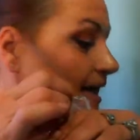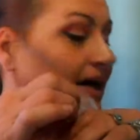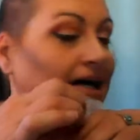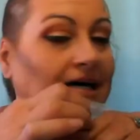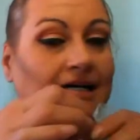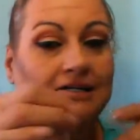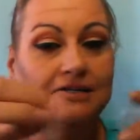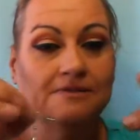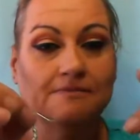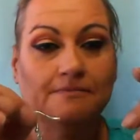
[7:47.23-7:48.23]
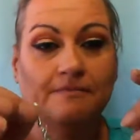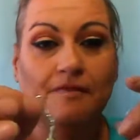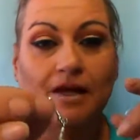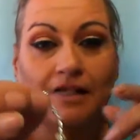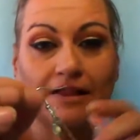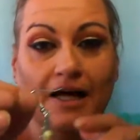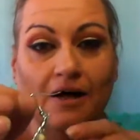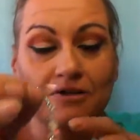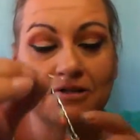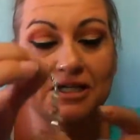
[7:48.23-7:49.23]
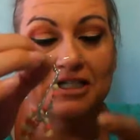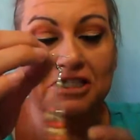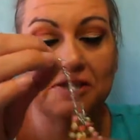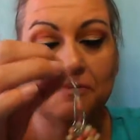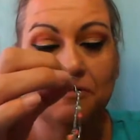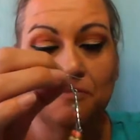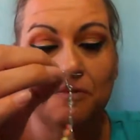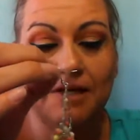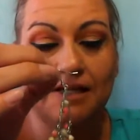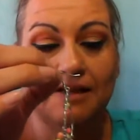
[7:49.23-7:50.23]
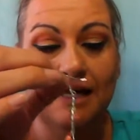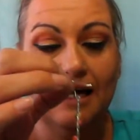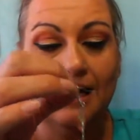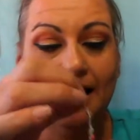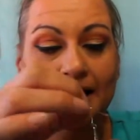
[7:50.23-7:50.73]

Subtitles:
And they also get shipped with a